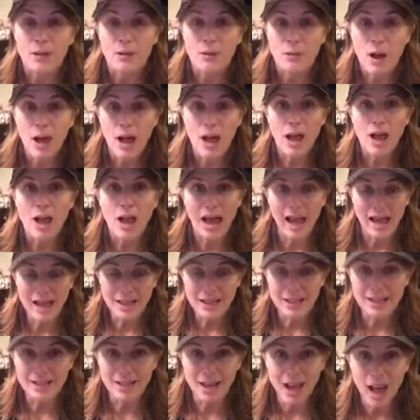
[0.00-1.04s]
Well, I
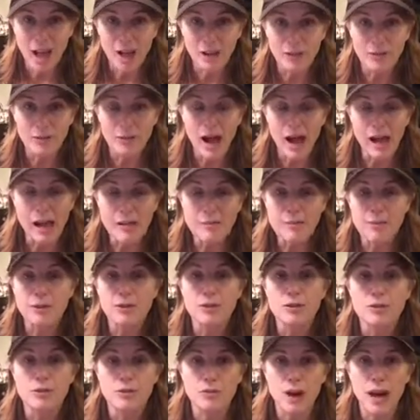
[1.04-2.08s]
can tell you, I
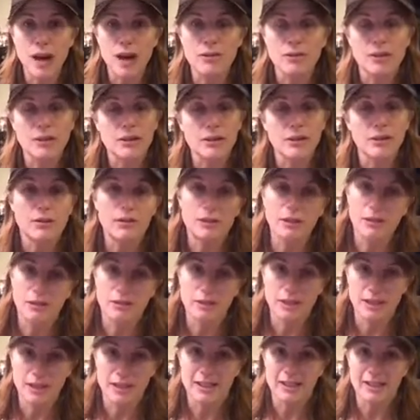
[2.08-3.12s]
almost drowned in those
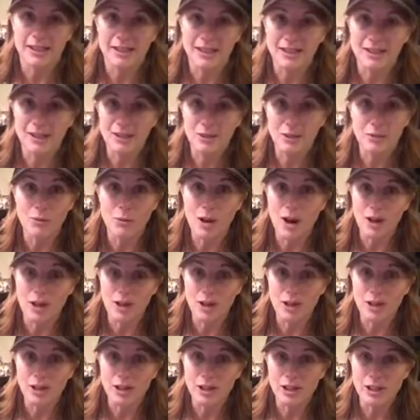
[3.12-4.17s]
still
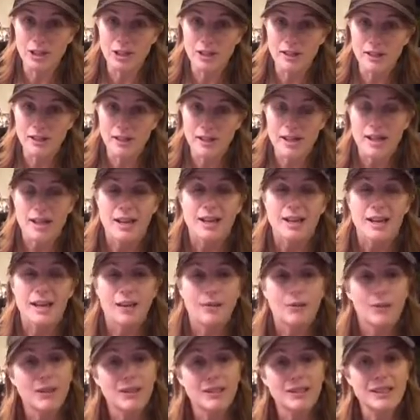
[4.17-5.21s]
waters.
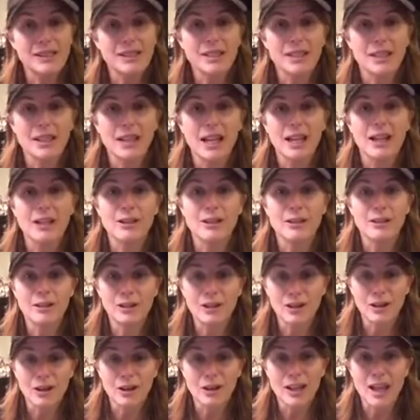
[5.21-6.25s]
It wasn't until I
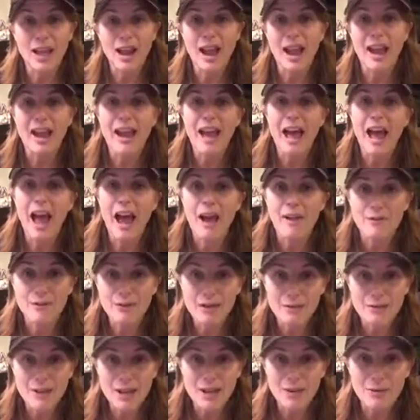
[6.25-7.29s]
learned that I have
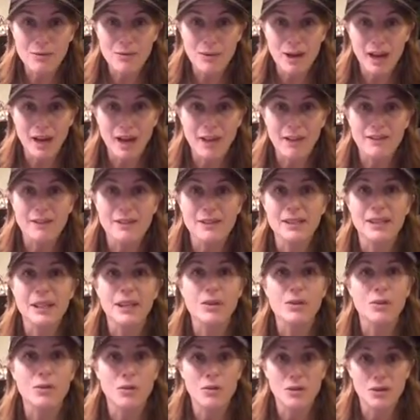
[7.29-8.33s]
to make waves
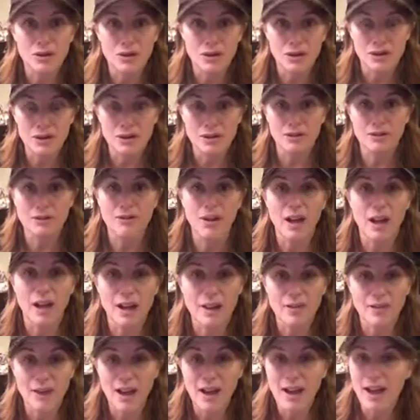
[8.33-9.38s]
in order to
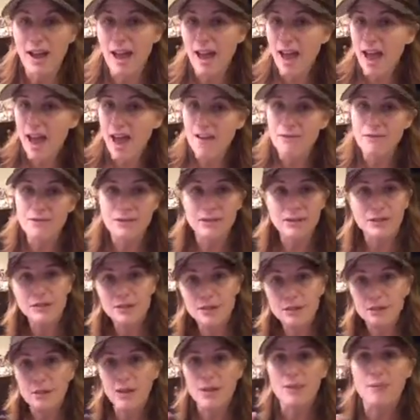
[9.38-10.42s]
survive. I have to
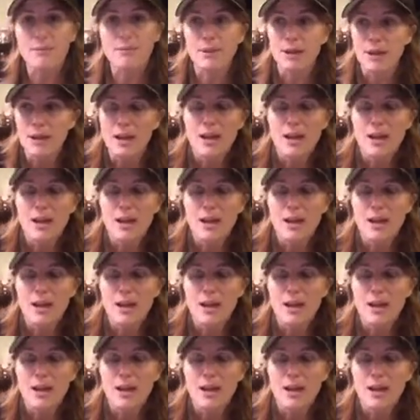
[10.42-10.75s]
swim.